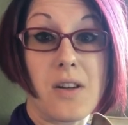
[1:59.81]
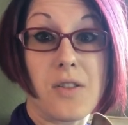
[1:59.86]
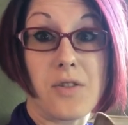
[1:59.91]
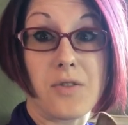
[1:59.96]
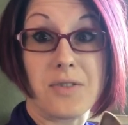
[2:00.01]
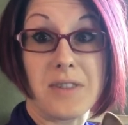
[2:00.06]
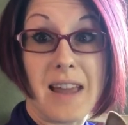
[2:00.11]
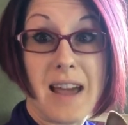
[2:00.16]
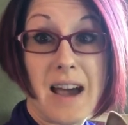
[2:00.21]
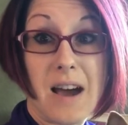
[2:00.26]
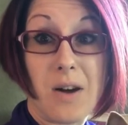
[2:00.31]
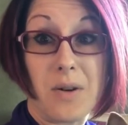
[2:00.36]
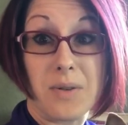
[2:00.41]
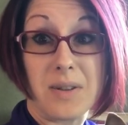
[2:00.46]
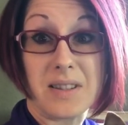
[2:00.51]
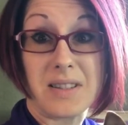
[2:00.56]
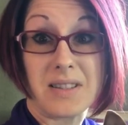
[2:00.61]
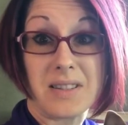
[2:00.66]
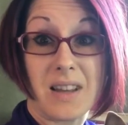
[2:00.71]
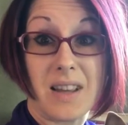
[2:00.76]
although now
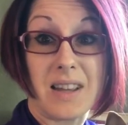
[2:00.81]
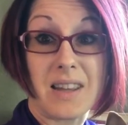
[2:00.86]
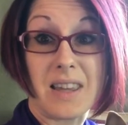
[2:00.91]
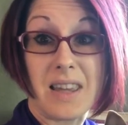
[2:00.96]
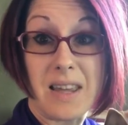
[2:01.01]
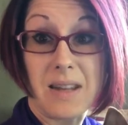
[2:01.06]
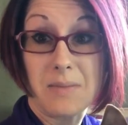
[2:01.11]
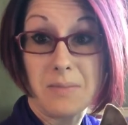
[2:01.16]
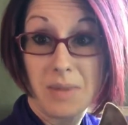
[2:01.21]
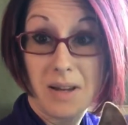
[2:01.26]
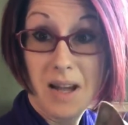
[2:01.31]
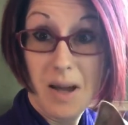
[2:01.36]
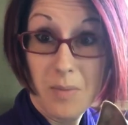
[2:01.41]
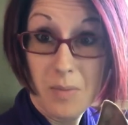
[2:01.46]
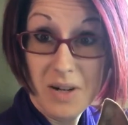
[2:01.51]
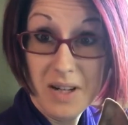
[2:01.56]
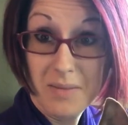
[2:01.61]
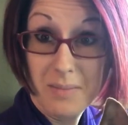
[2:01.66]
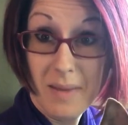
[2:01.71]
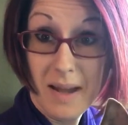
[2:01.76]
it's again become
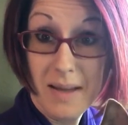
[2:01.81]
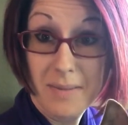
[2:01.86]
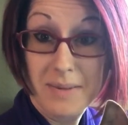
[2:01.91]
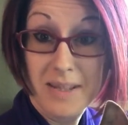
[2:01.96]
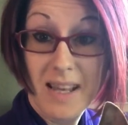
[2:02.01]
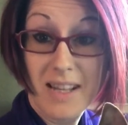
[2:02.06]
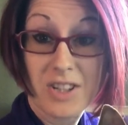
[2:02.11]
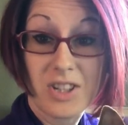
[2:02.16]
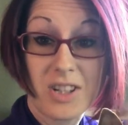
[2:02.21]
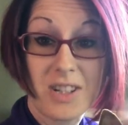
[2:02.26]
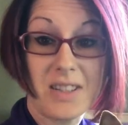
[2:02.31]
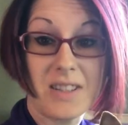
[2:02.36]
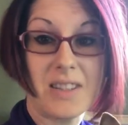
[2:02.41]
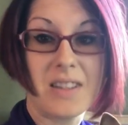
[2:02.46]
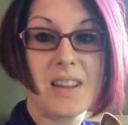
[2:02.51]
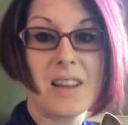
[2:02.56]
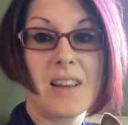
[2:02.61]
one of my obsessions.